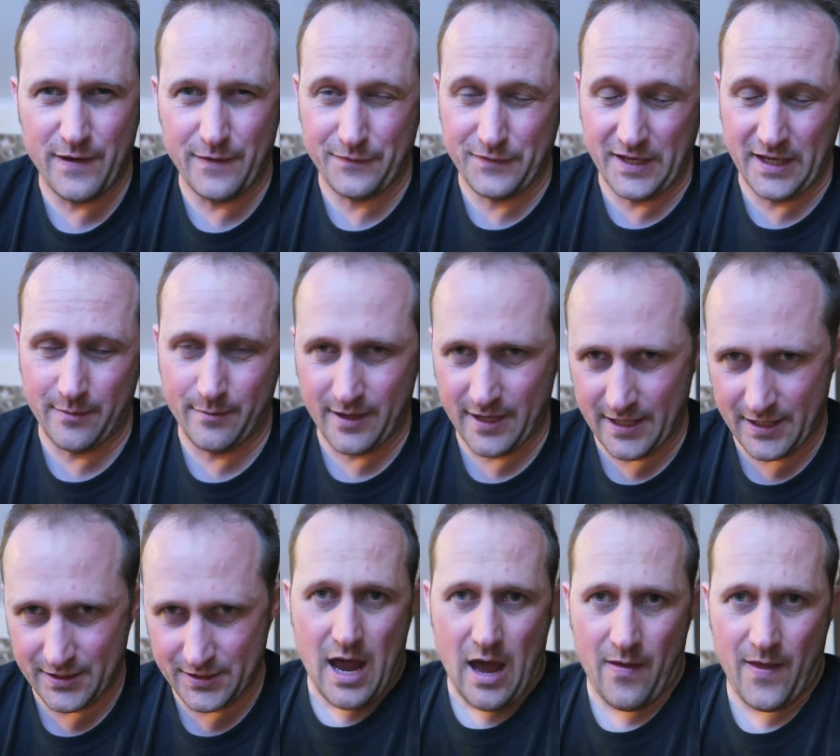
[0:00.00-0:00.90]
15
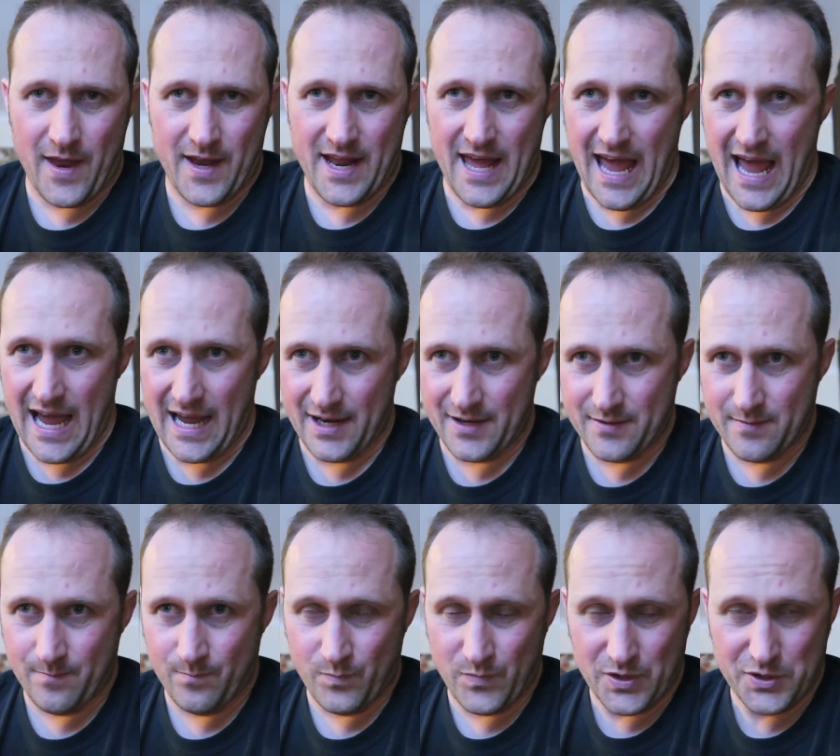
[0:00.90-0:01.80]
minutes, and then add
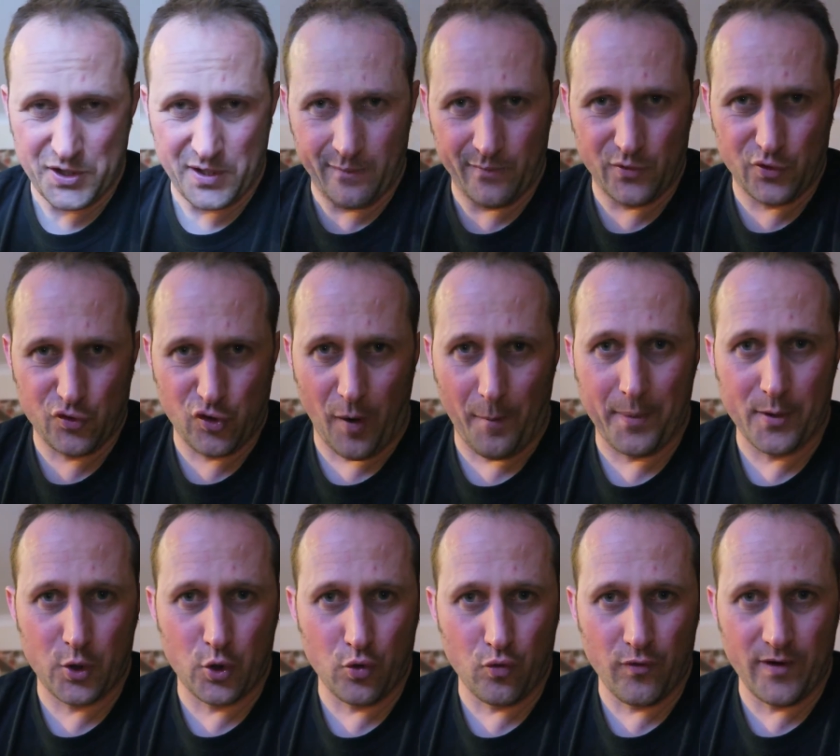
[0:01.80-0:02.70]
some
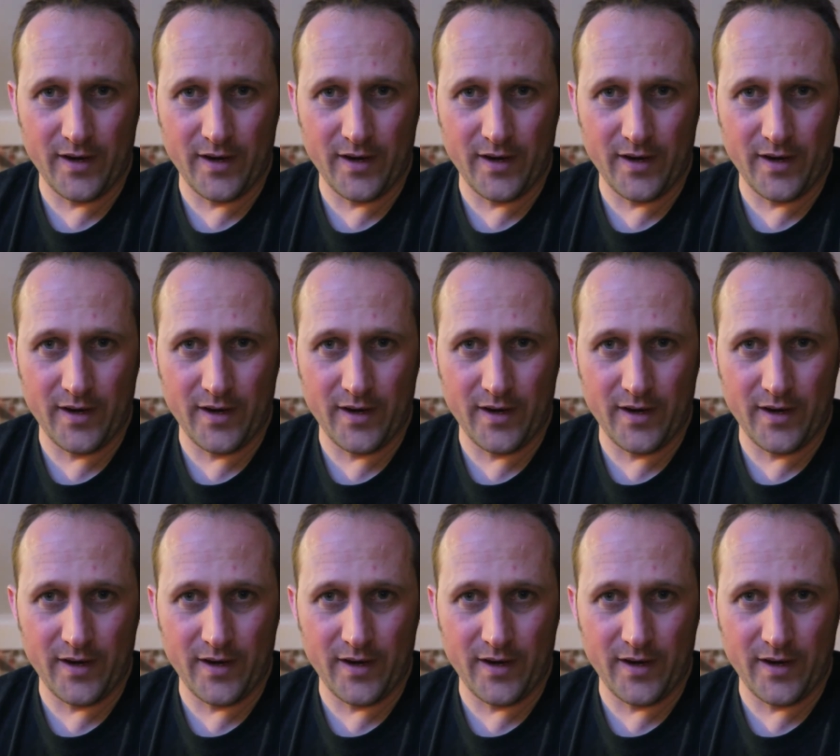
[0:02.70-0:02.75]
tropical